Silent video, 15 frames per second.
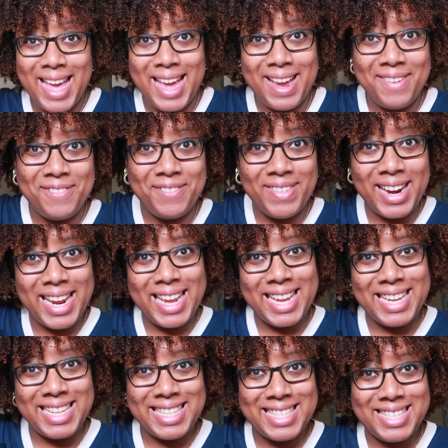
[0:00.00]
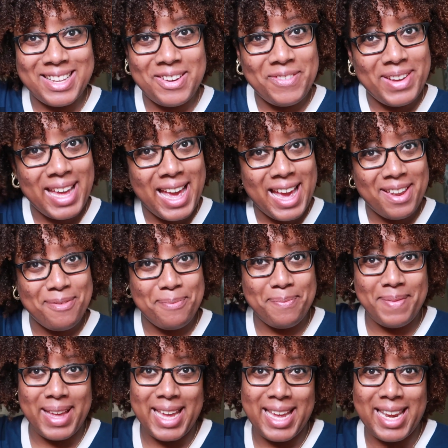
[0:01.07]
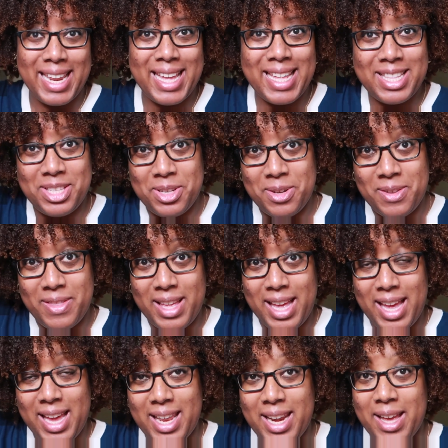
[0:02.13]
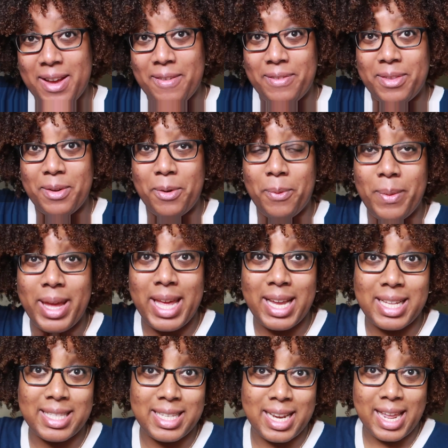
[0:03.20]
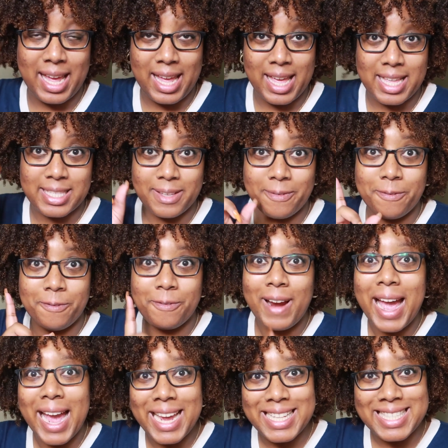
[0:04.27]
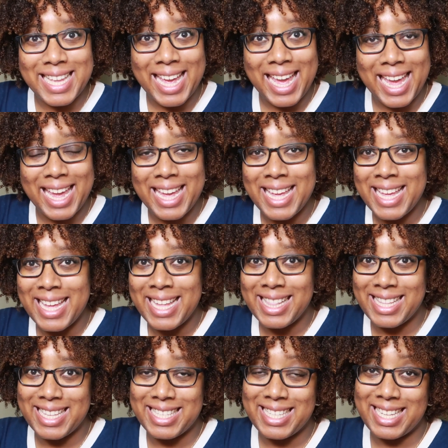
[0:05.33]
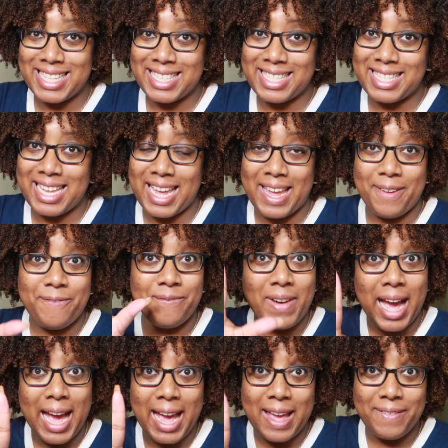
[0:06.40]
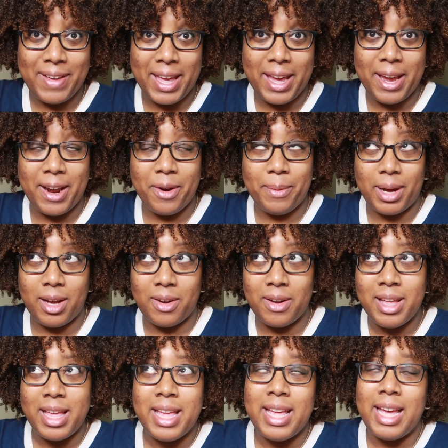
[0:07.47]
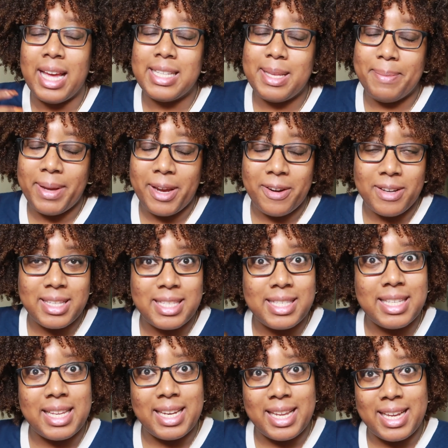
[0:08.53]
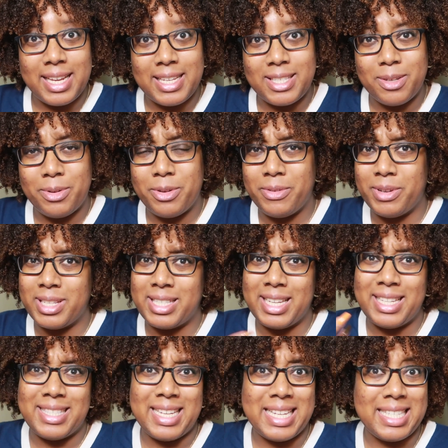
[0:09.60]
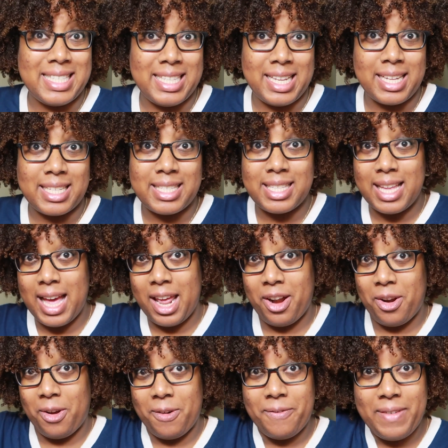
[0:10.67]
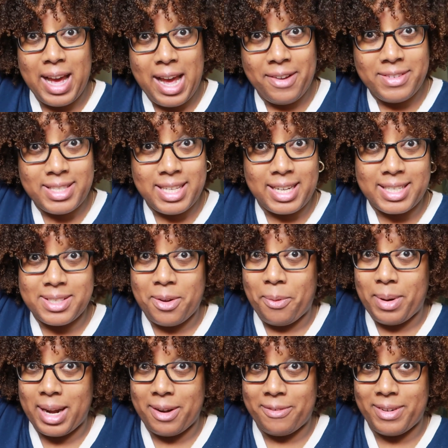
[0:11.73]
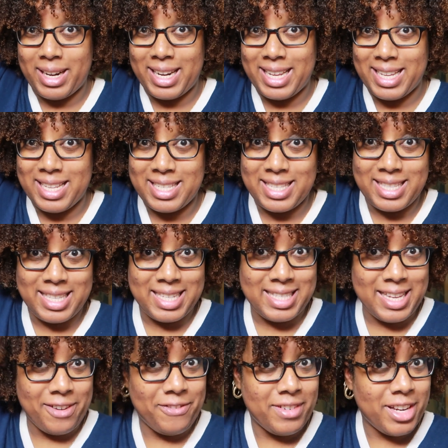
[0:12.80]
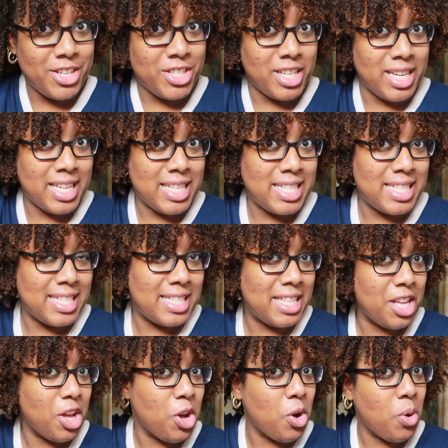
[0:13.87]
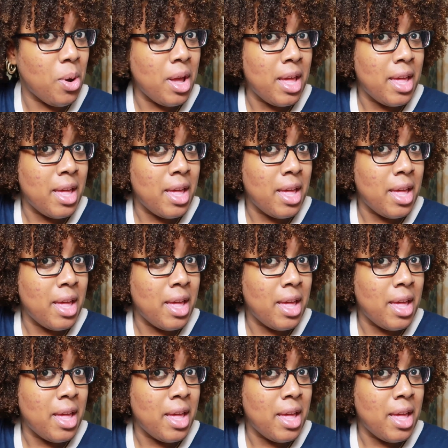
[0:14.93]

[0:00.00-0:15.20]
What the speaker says: Alright, so we have made it to the end of the week. Today is Friday. This is day 5 here. Well, I did my hair on Sunday, so we want to say day 6. I don't know, 5, 6, whatever it is. The definition is still